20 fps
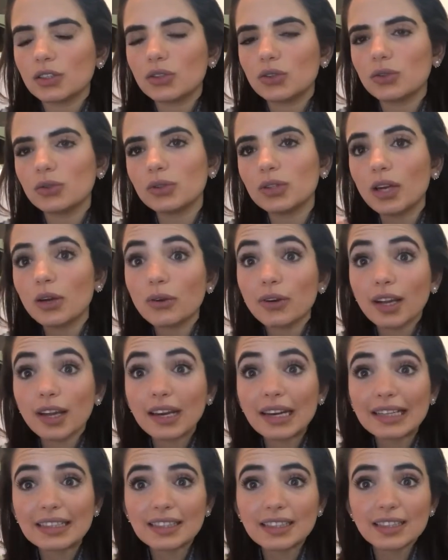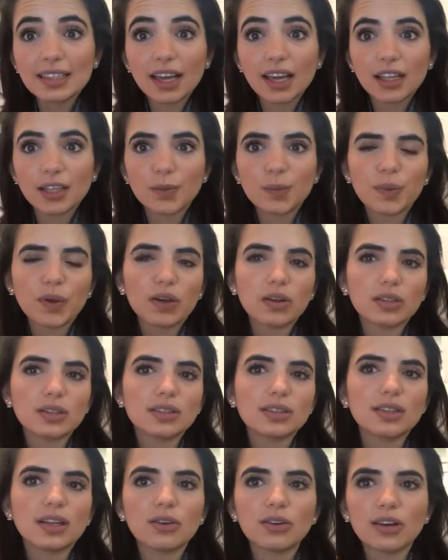to the United States because
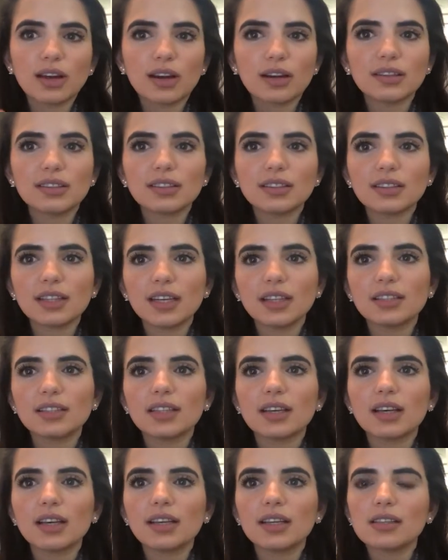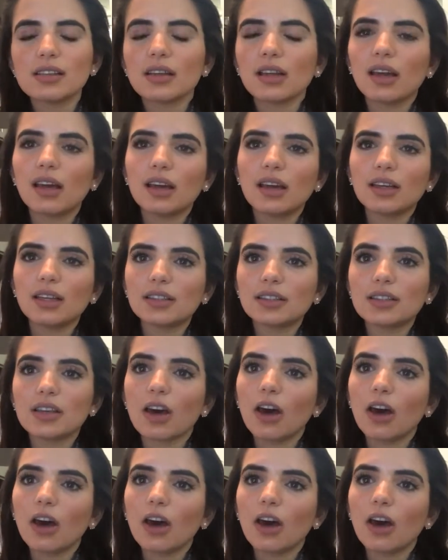the United States it's